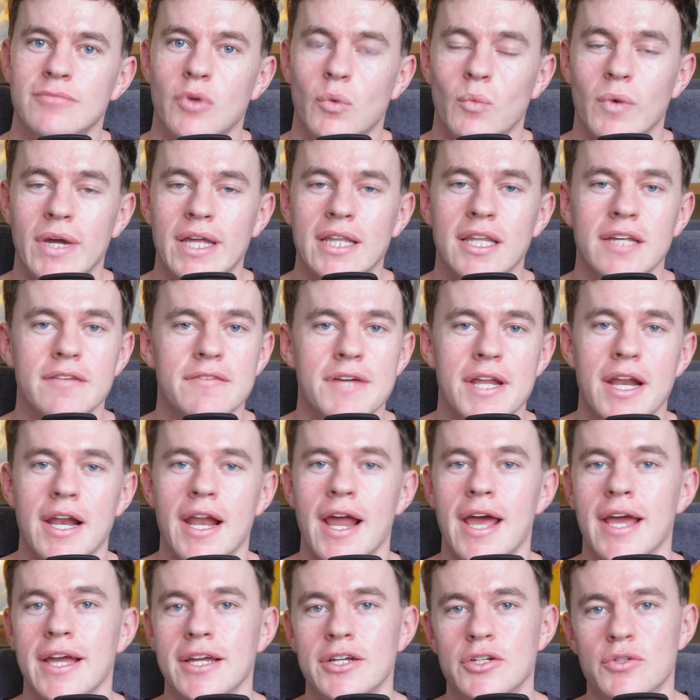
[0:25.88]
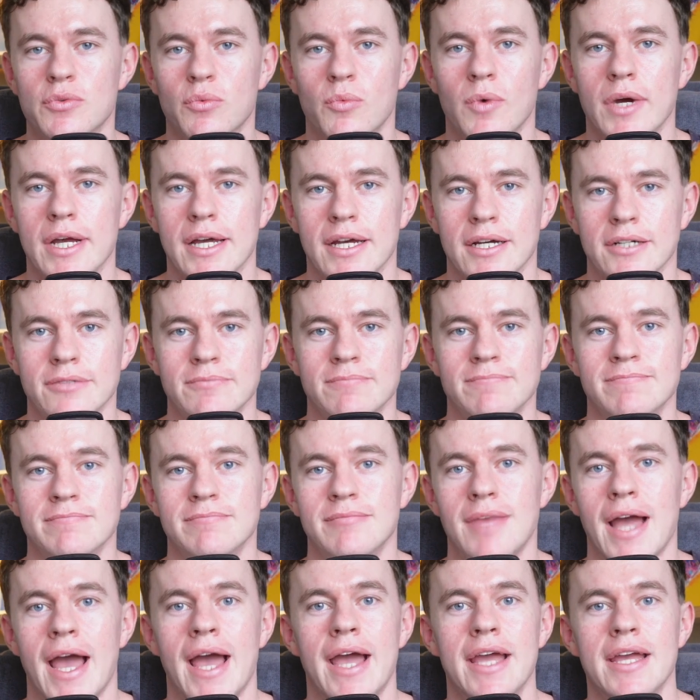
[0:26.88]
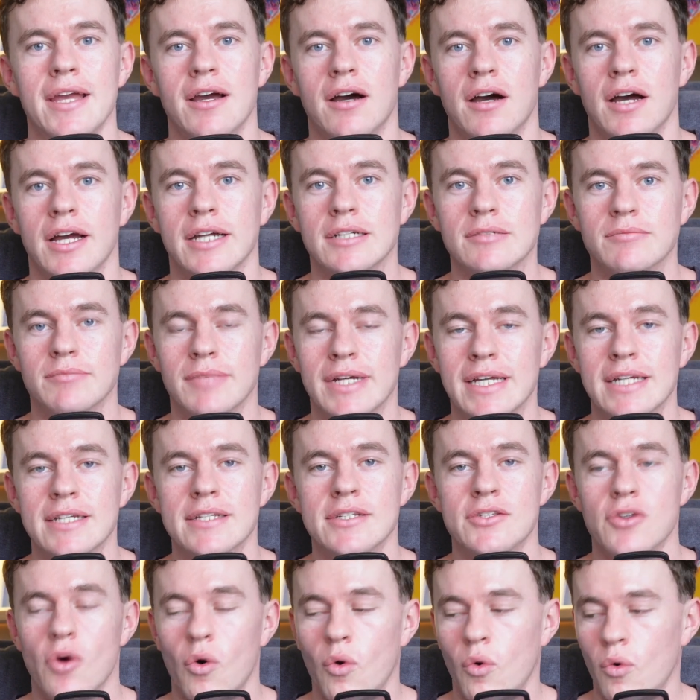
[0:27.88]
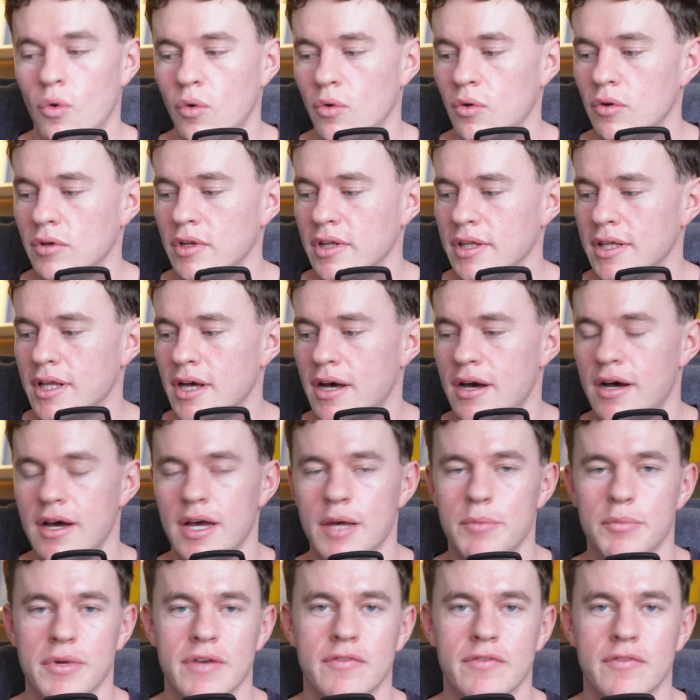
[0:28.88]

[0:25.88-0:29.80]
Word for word: we live in an age where AI is all the hype.